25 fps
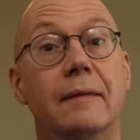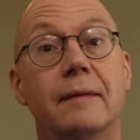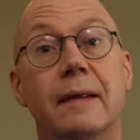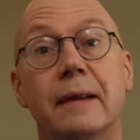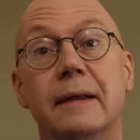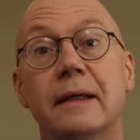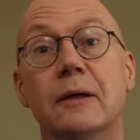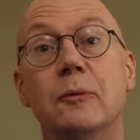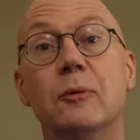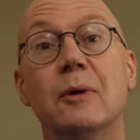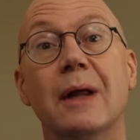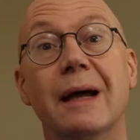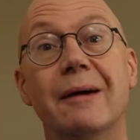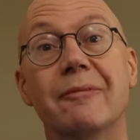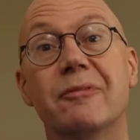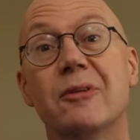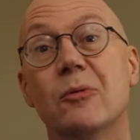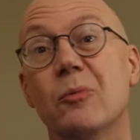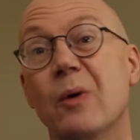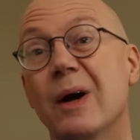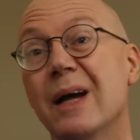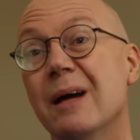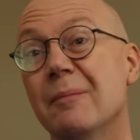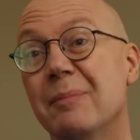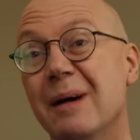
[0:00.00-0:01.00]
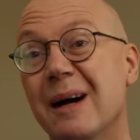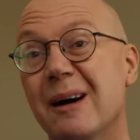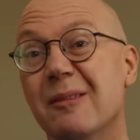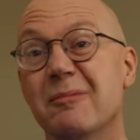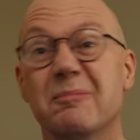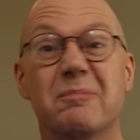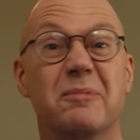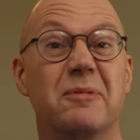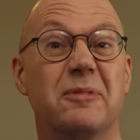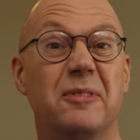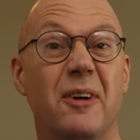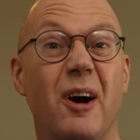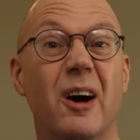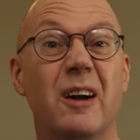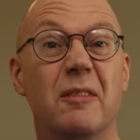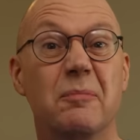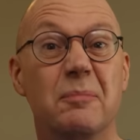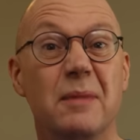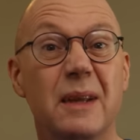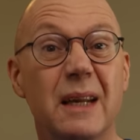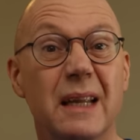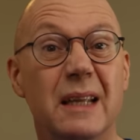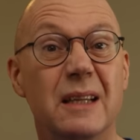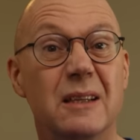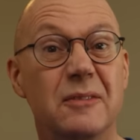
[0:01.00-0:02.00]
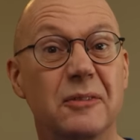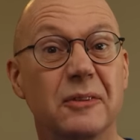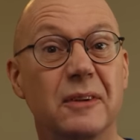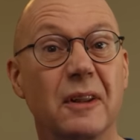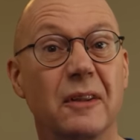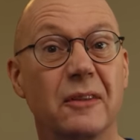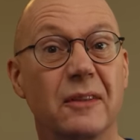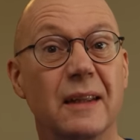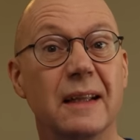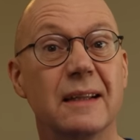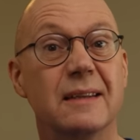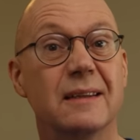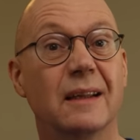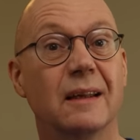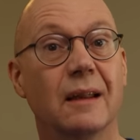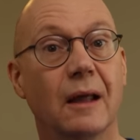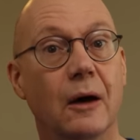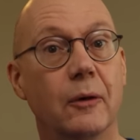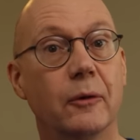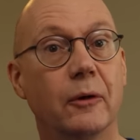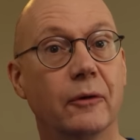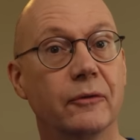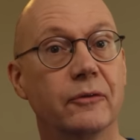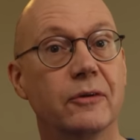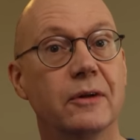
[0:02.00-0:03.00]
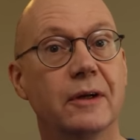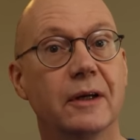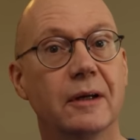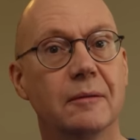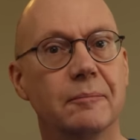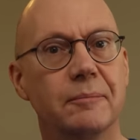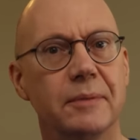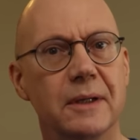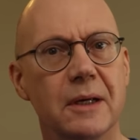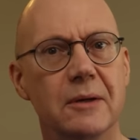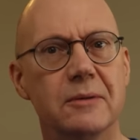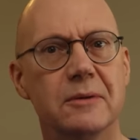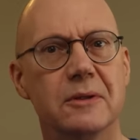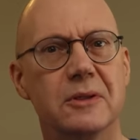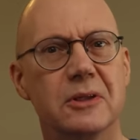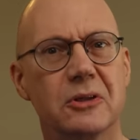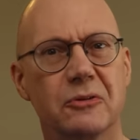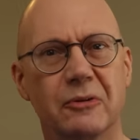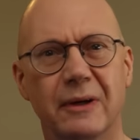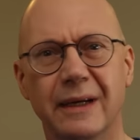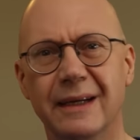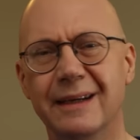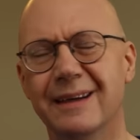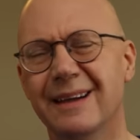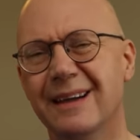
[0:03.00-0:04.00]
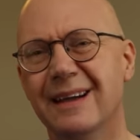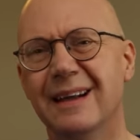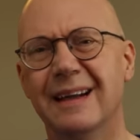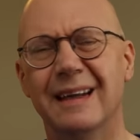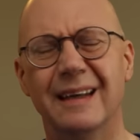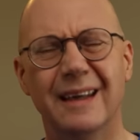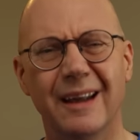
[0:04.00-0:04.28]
then you would have to wait about 5 minutes for the thing to load onto your computer screen,